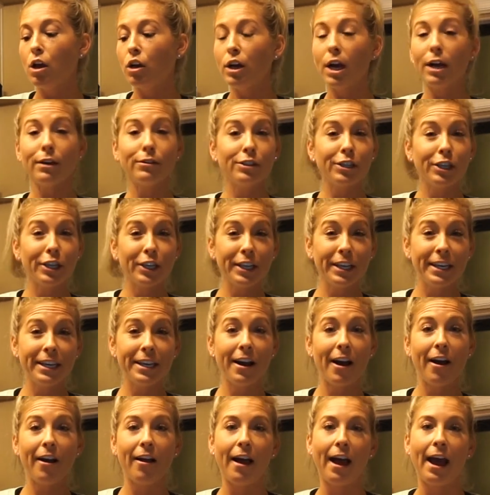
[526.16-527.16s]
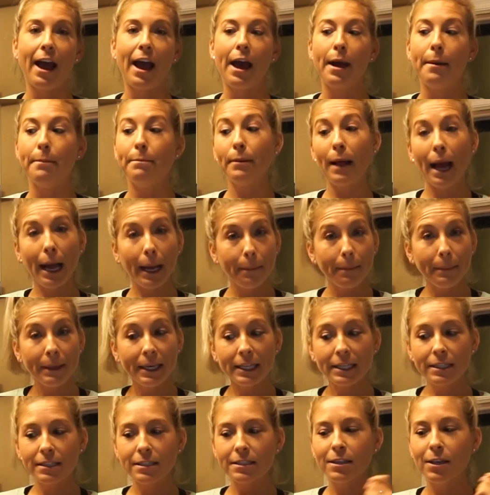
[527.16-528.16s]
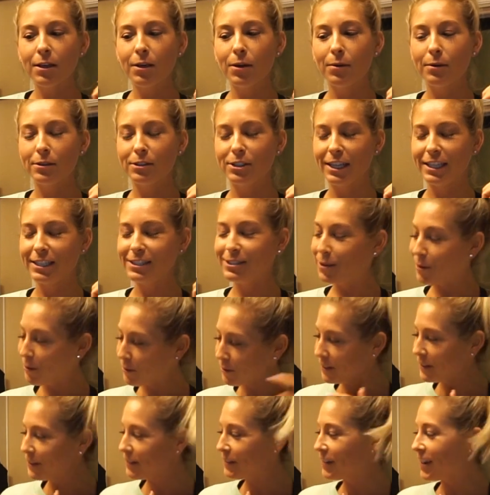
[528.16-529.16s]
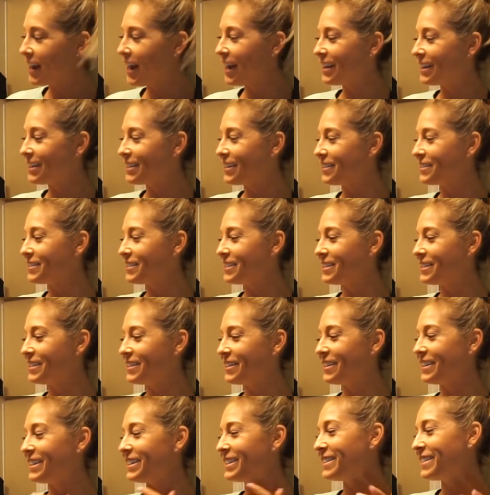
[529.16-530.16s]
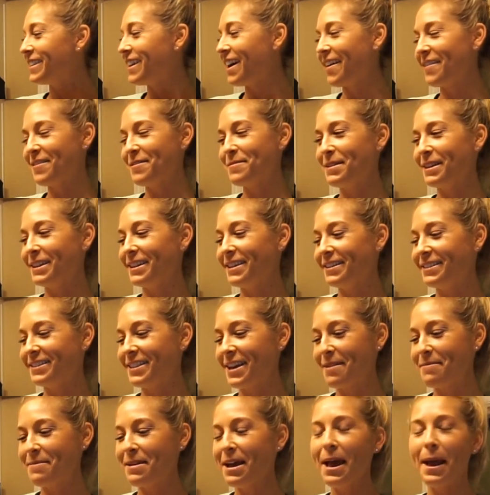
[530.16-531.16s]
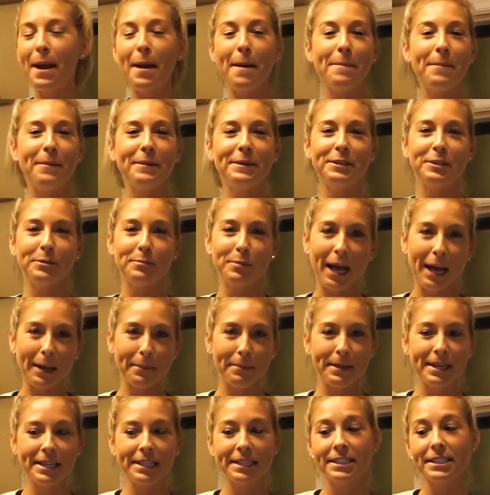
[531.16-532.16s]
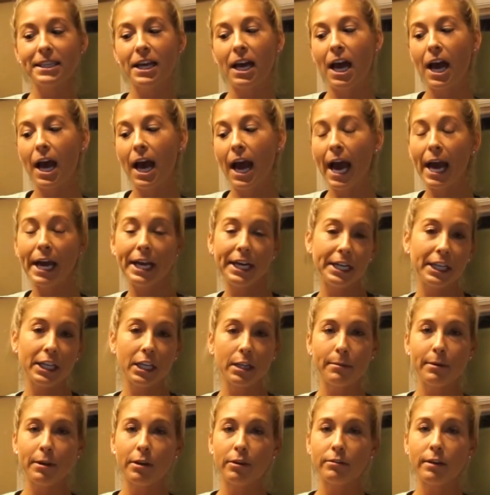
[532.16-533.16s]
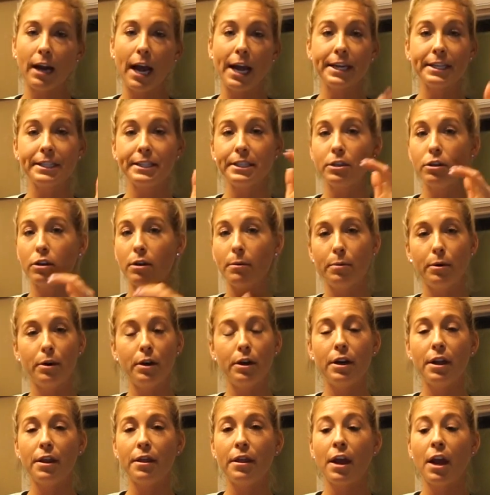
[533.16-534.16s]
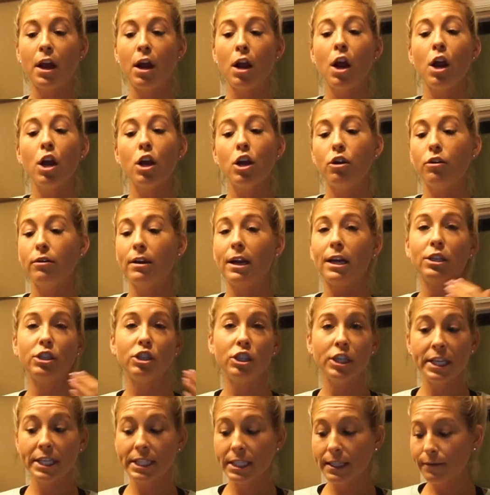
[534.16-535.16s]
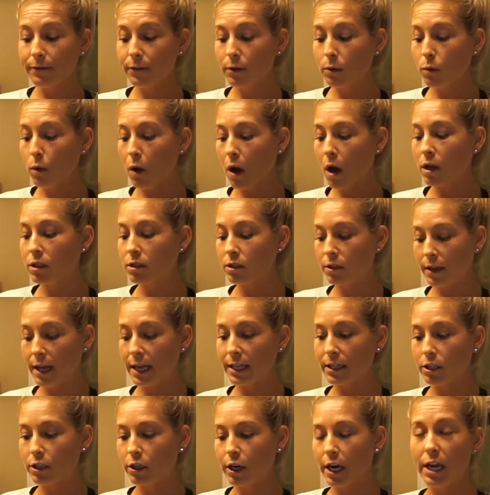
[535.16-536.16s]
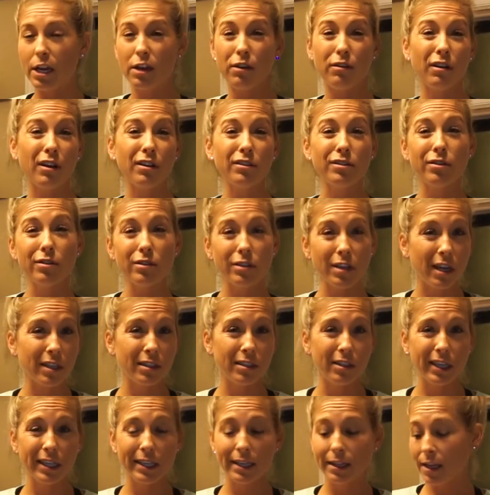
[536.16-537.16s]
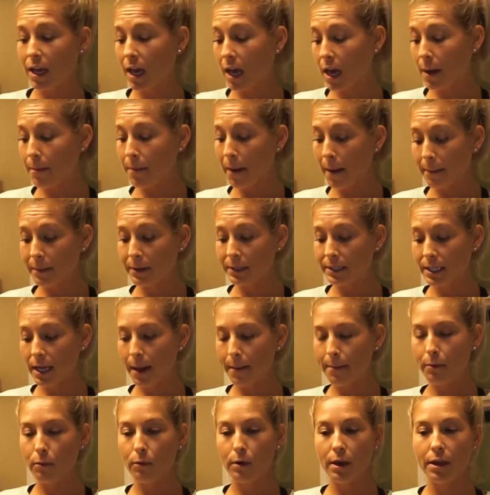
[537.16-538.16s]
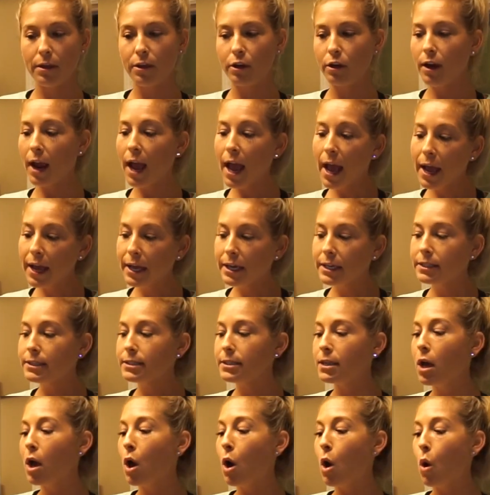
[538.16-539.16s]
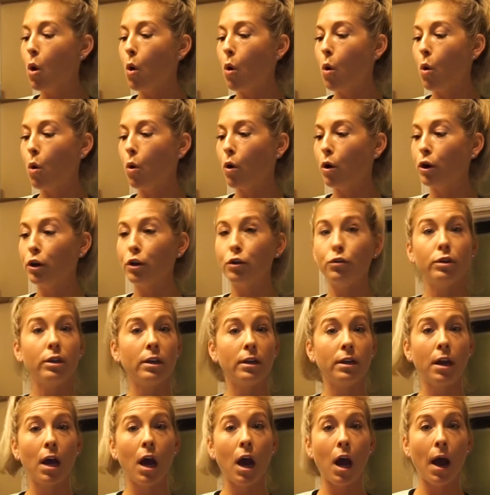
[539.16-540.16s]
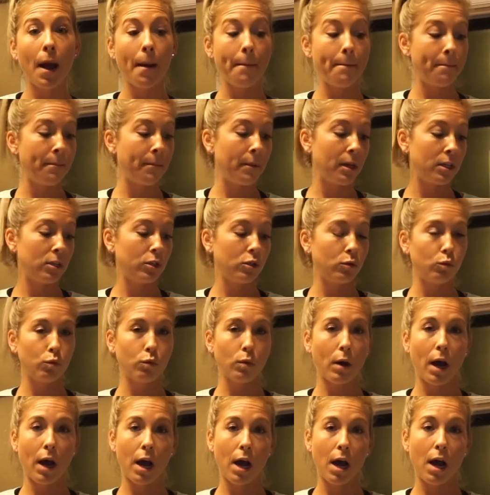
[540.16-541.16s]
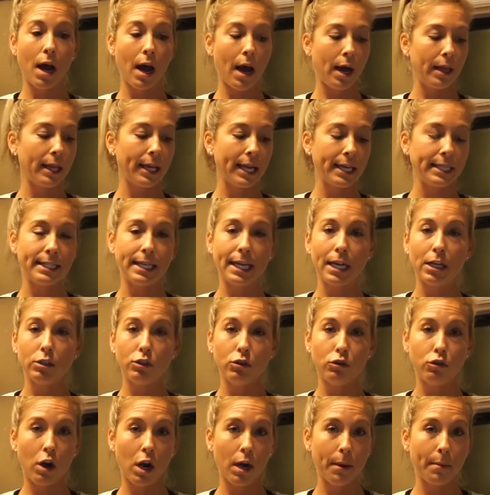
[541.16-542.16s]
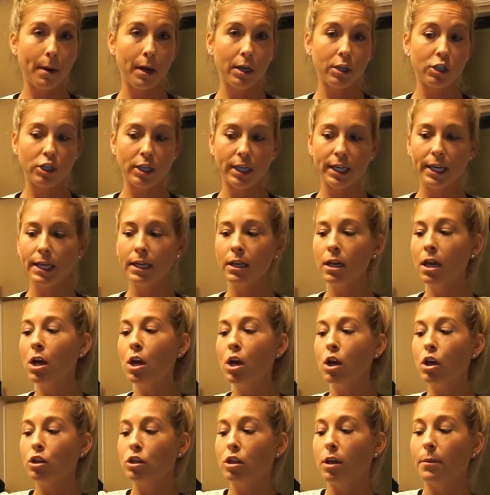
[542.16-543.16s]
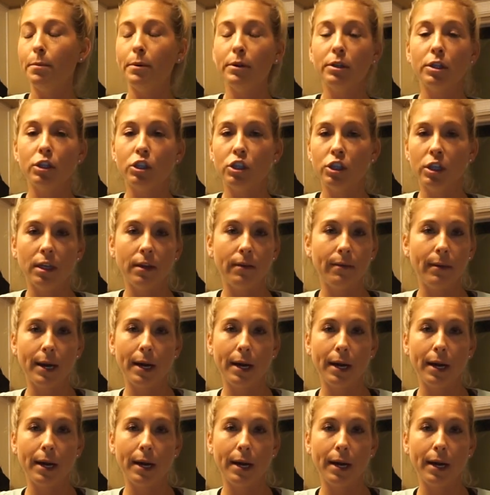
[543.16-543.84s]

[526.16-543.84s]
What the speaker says: ground turkey, I'll add black beans, which I totally forgot at the grocery store, so I'll have to pick those up. But we do black beans, add in a little bit of rice, you can put it in there. You can add cheese if you want, so that's great. You can also saute peppers up with your eggs, or you can, like I said, I'll do crock pot chicken. So I'll put the chili